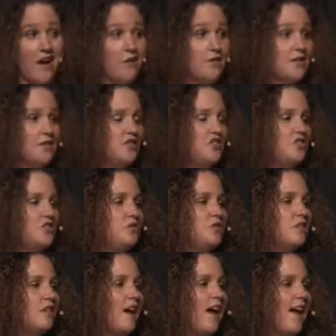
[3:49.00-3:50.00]
Now, as a
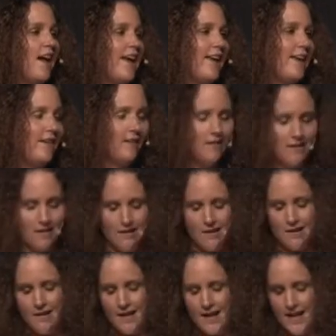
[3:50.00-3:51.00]
junior high
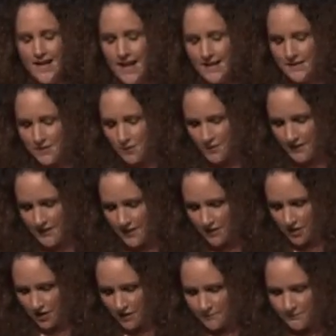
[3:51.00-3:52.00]
and high school
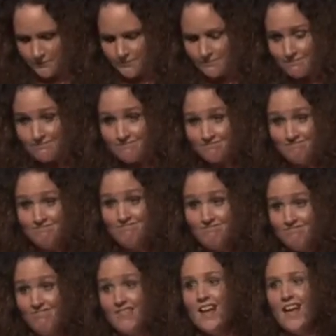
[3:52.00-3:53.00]
teacher,
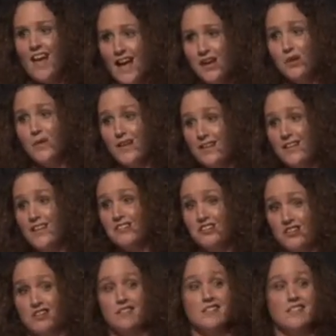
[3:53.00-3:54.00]
I quickly
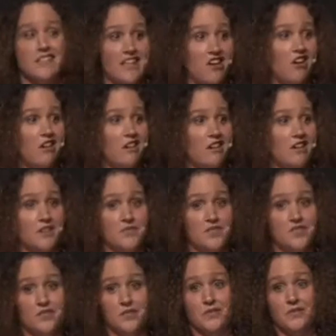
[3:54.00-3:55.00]
learned the art
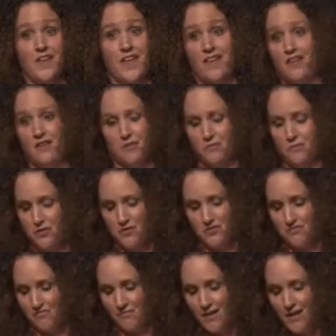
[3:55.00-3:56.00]
of surveying a
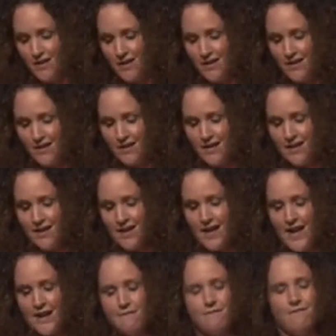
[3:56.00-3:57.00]
room
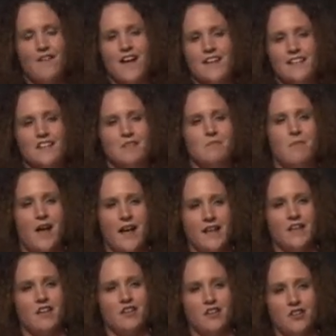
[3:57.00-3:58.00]
and finding my
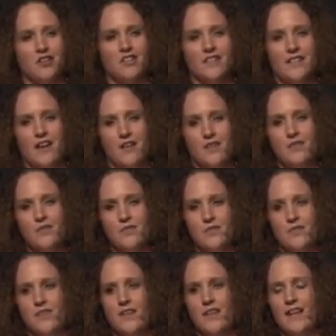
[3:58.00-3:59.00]
younger
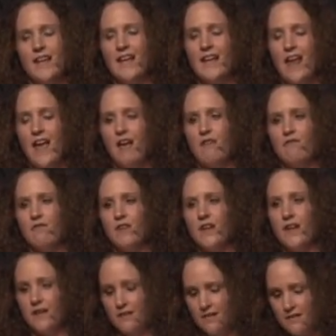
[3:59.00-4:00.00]
self in
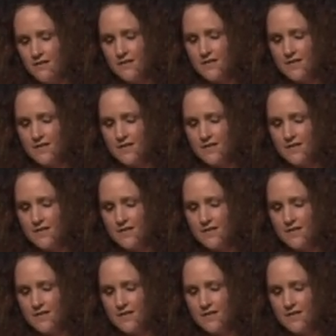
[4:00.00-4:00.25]
every